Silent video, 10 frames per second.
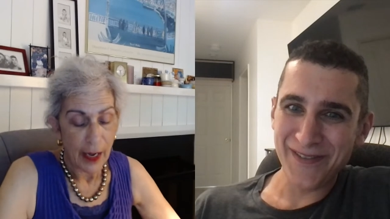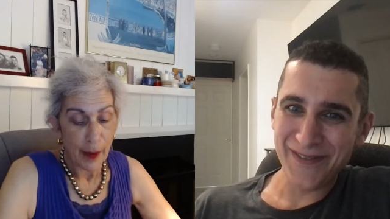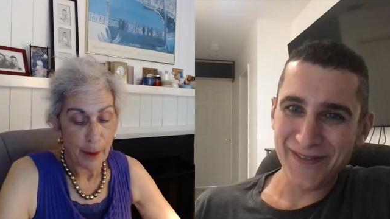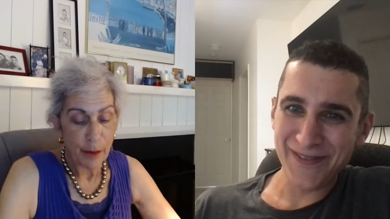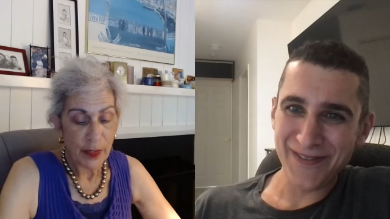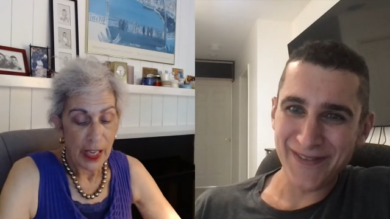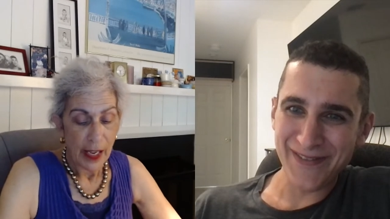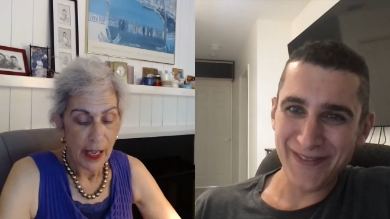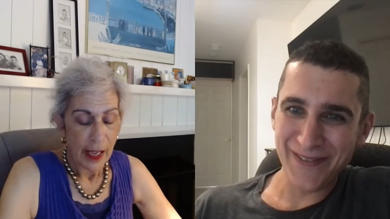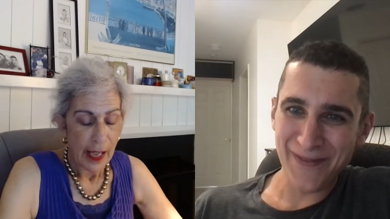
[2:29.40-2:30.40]
Speaker 1: Um,
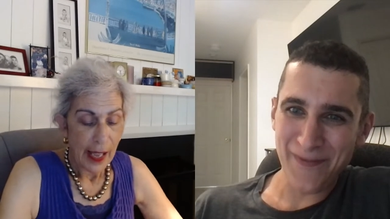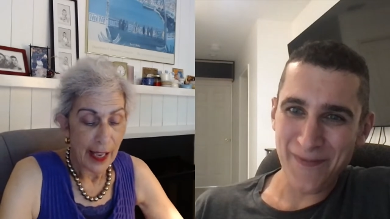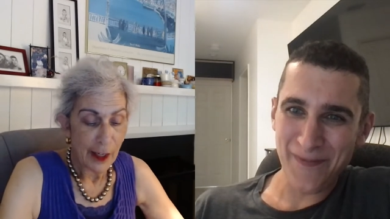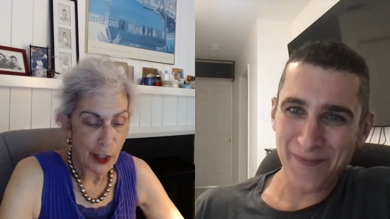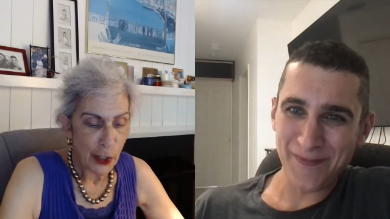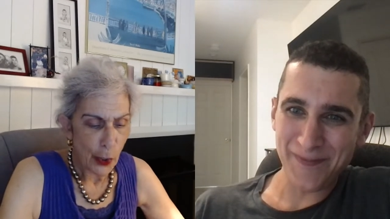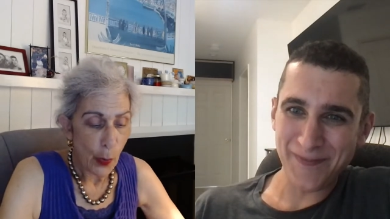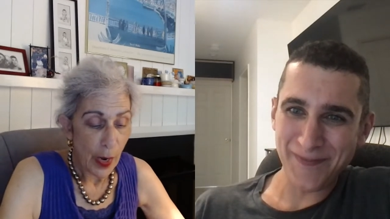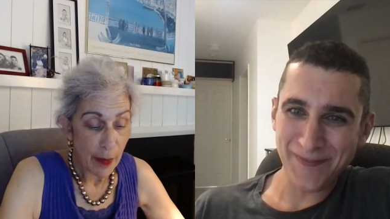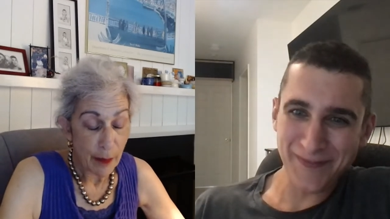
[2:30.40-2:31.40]
and you
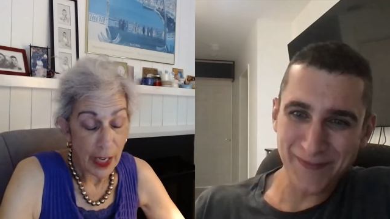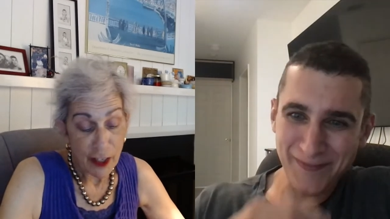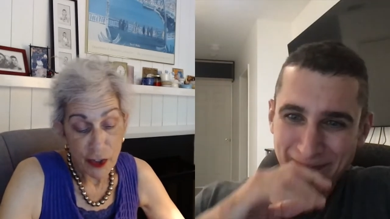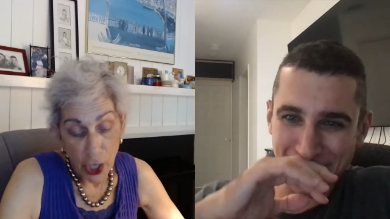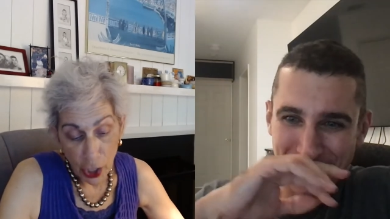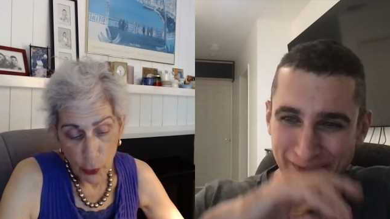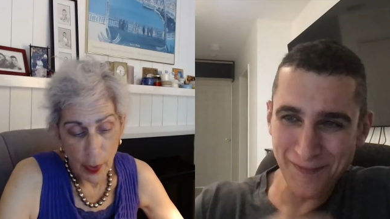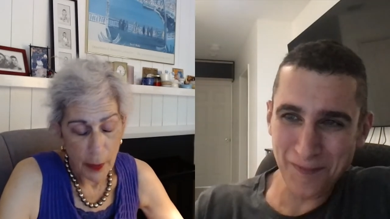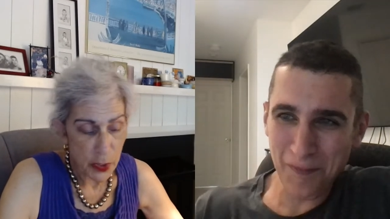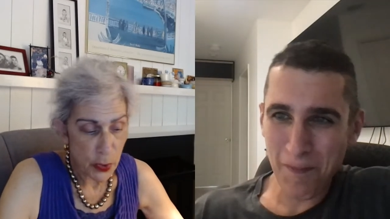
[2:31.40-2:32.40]
know, on on
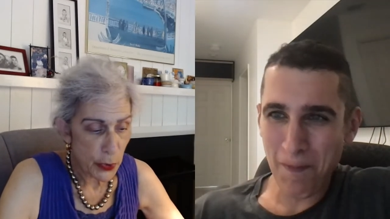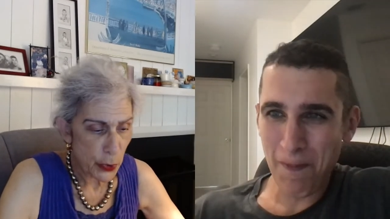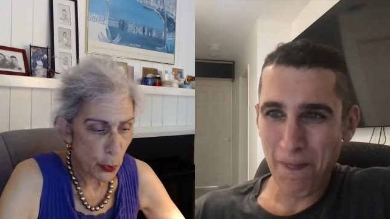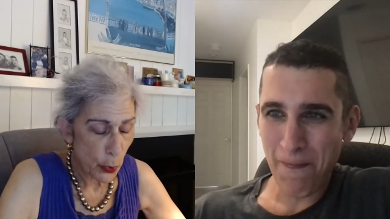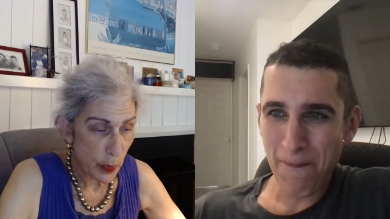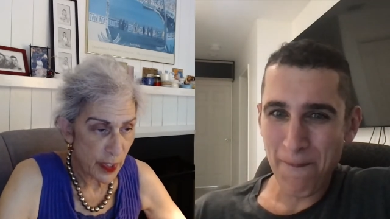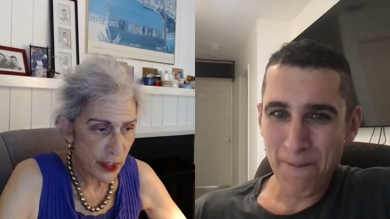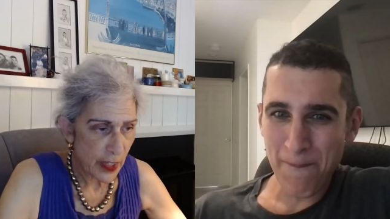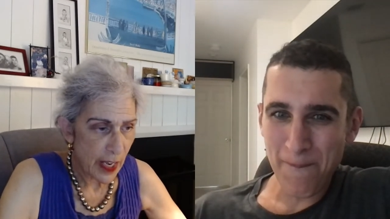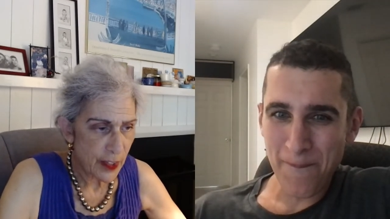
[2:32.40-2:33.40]
Tucker, I was also
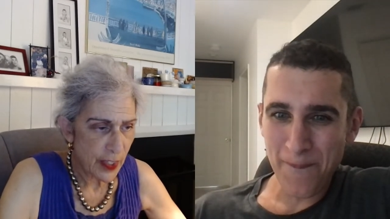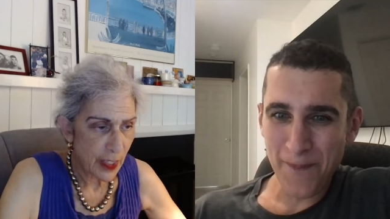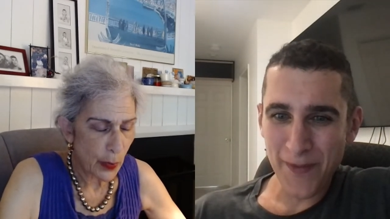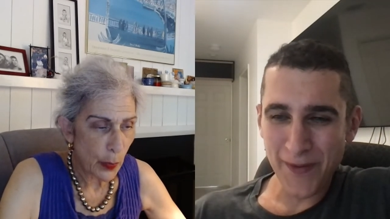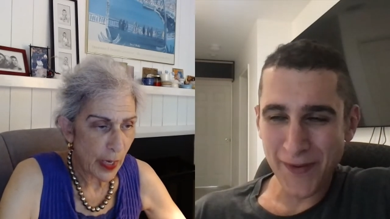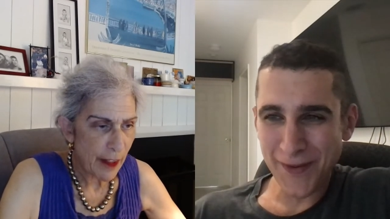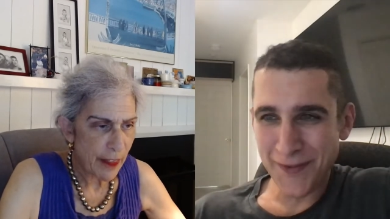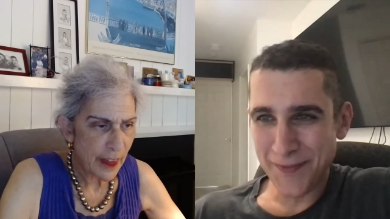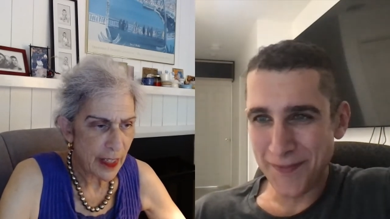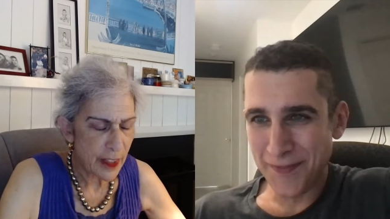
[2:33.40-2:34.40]
criticizing what I
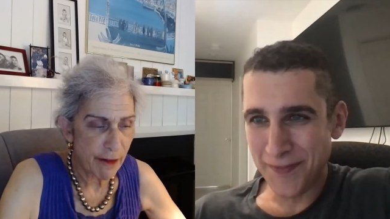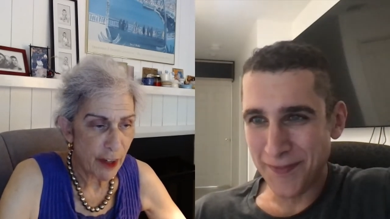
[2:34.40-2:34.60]
think